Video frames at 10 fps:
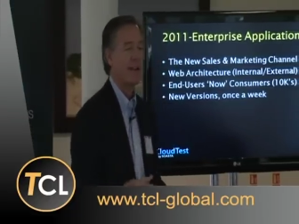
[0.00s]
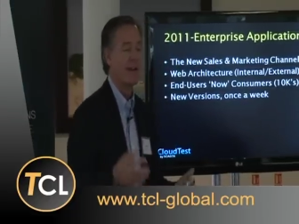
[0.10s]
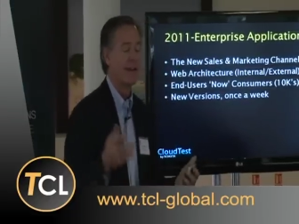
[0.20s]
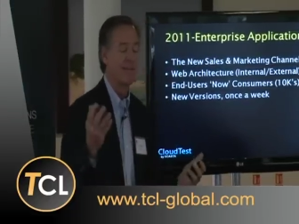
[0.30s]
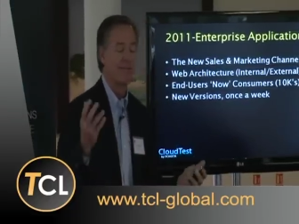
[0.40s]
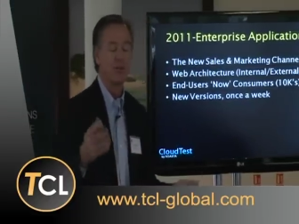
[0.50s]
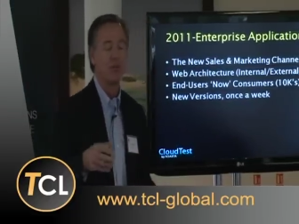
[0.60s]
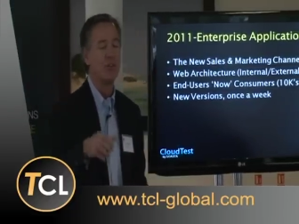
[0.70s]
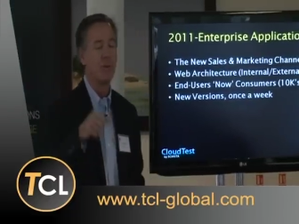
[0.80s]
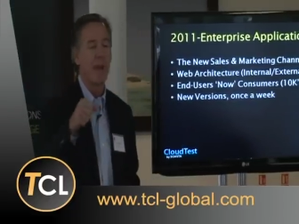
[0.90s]

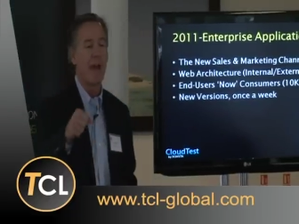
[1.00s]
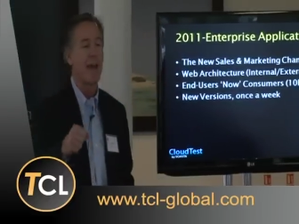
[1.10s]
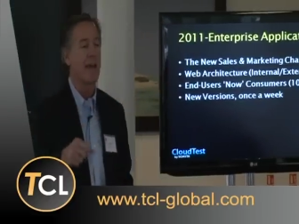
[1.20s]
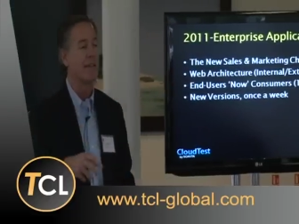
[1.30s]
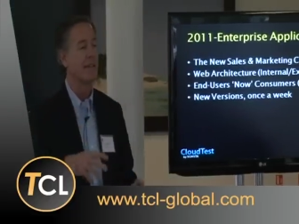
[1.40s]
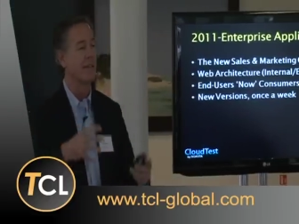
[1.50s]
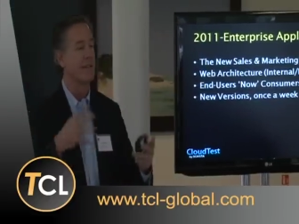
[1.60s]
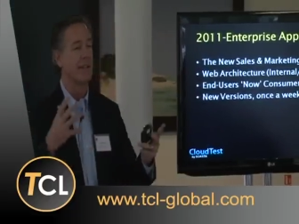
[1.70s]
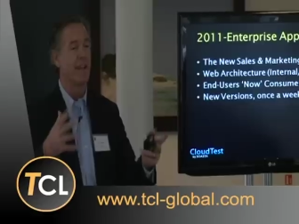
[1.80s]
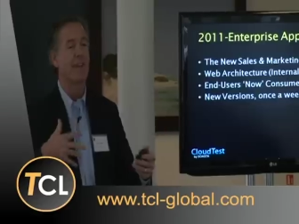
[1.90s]
Gucci bags
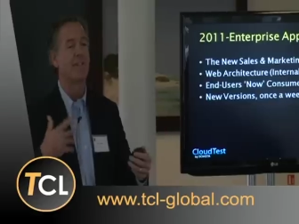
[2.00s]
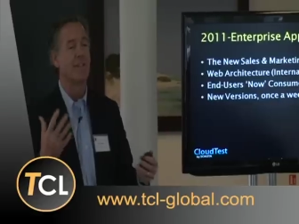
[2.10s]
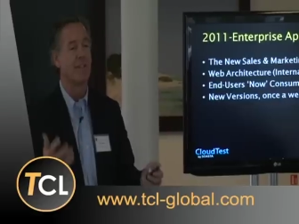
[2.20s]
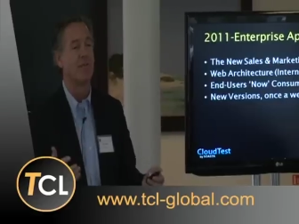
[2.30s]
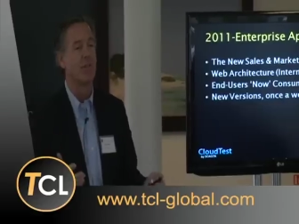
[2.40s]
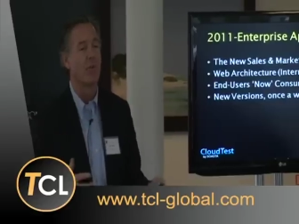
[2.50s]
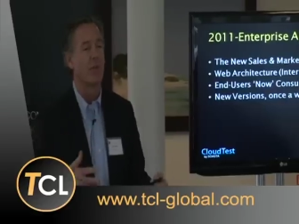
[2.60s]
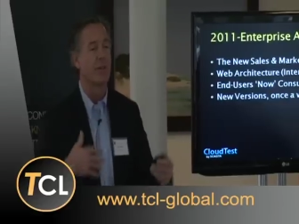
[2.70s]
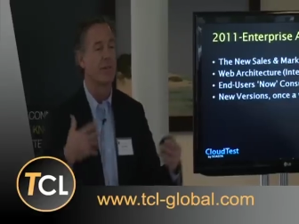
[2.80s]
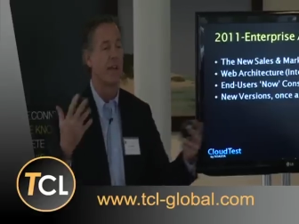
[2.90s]
and excess
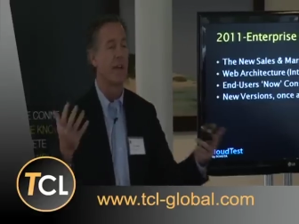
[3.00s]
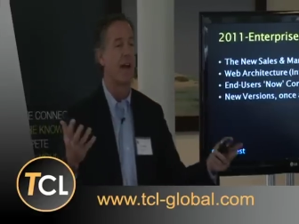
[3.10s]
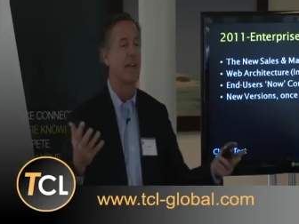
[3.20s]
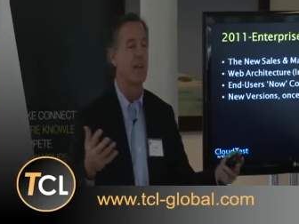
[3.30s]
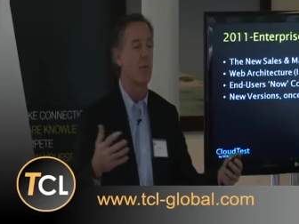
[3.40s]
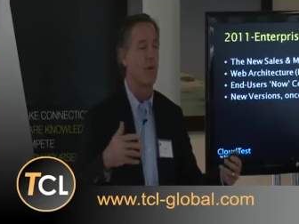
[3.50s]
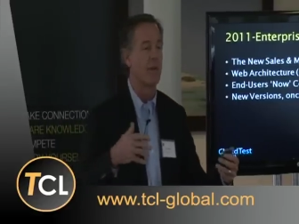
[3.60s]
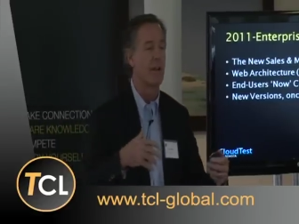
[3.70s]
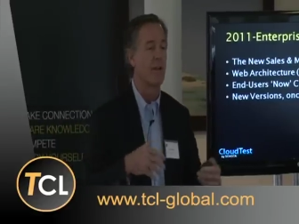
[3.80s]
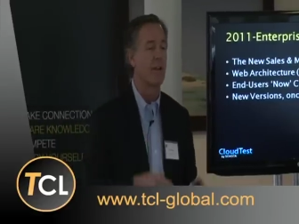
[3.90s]
inventories on the high net
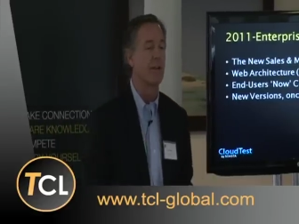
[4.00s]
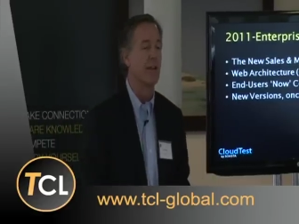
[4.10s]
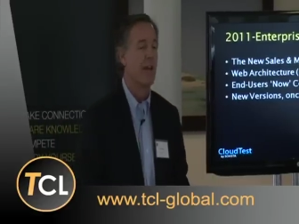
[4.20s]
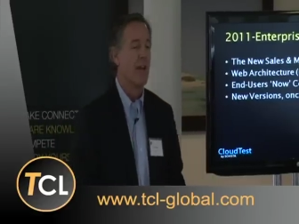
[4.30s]
worth areas.